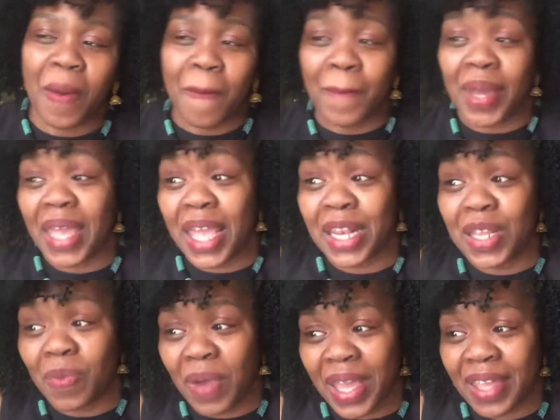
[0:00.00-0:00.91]
But
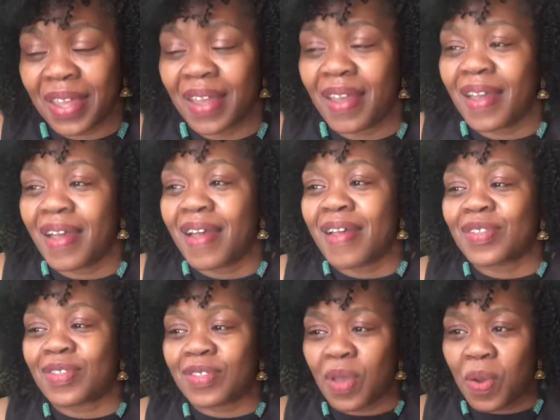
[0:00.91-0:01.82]
anyway,
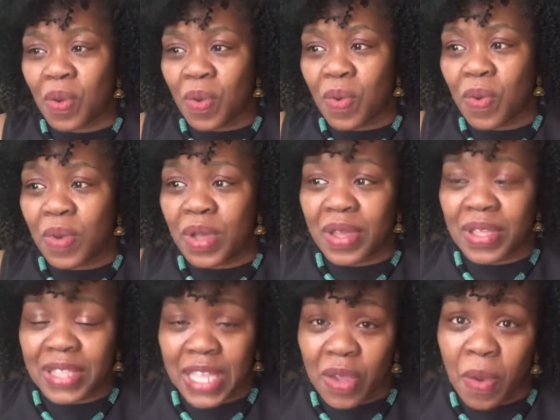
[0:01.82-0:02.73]
so
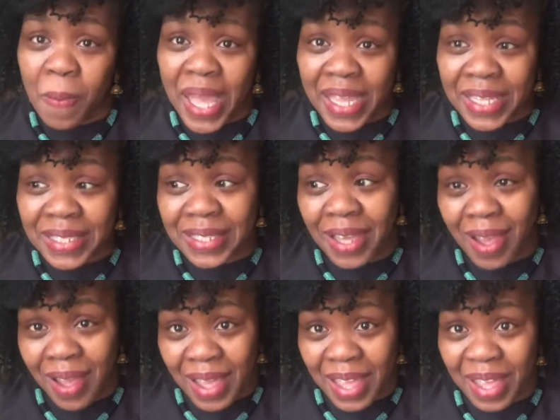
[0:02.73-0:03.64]
they go back in
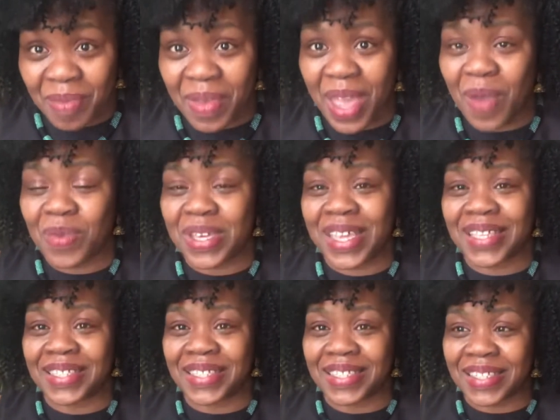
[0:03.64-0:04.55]
time and we get
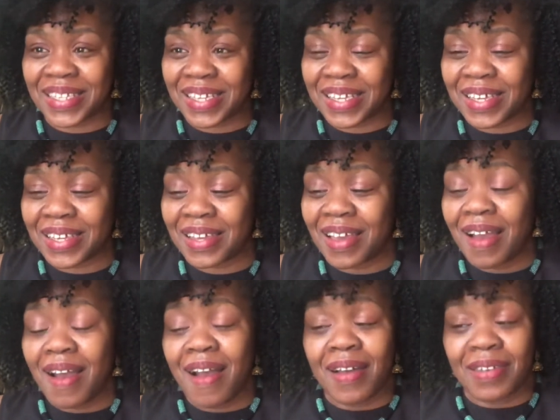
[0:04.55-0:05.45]
to see
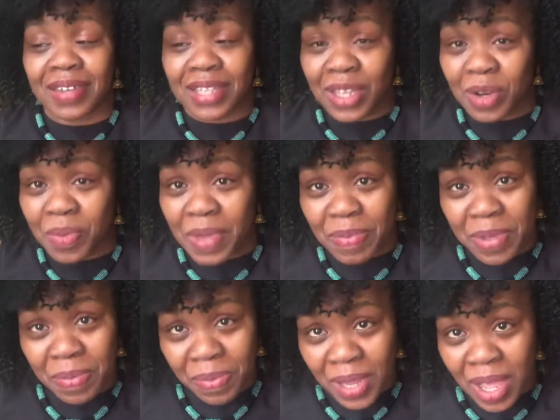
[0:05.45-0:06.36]
little baby
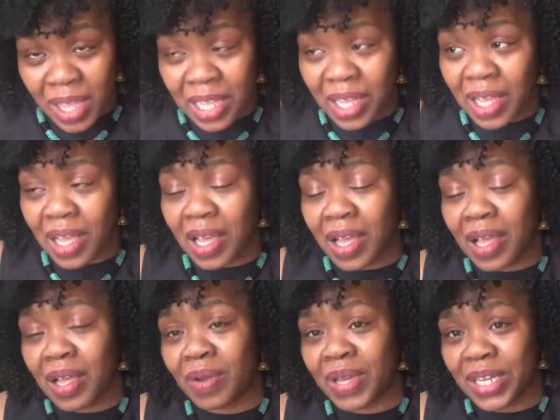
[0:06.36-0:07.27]

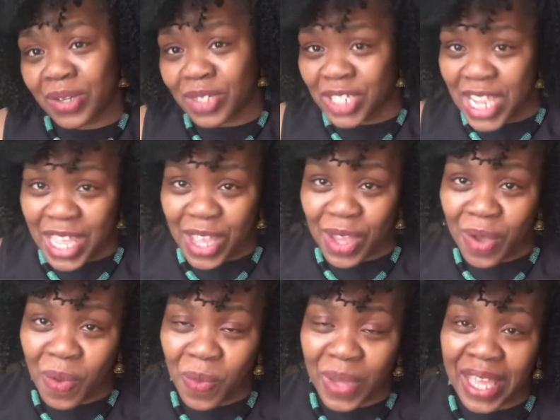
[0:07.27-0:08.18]
Blanca in her shake and
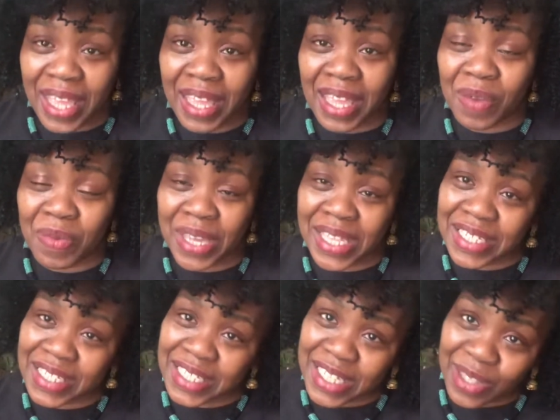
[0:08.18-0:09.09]
go wig. We get
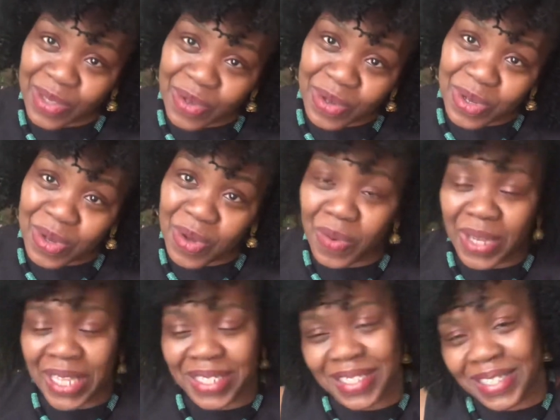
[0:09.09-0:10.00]
to see Lulu. We
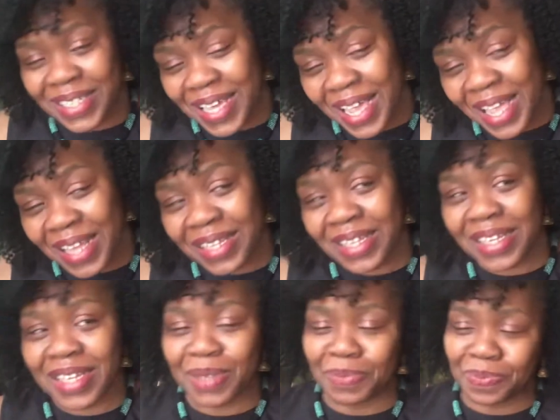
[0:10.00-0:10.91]
get to see
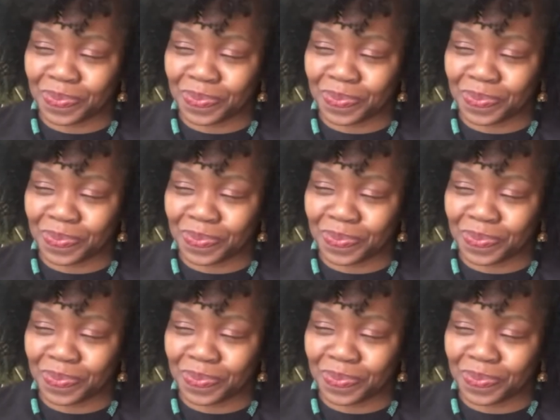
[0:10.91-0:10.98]
Candy.